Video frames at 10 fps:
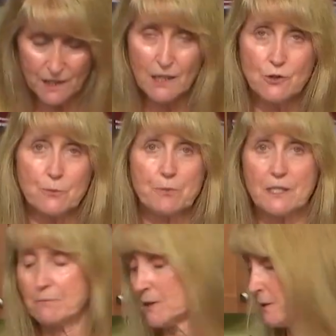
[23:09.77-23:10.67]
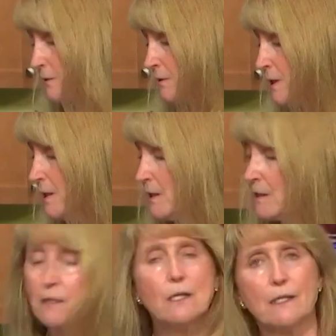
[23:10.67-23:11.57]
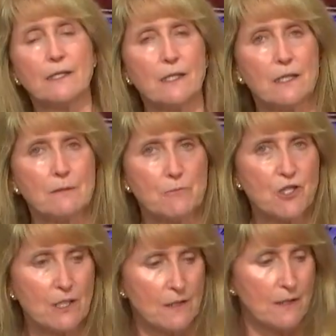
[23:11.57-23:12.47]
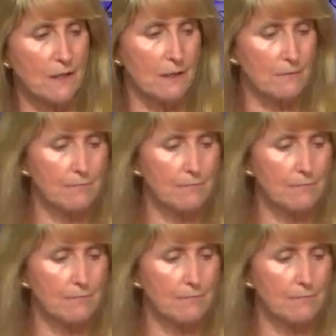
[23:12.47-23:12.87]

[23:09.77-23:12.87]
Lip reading: on your peanut butter and chia seed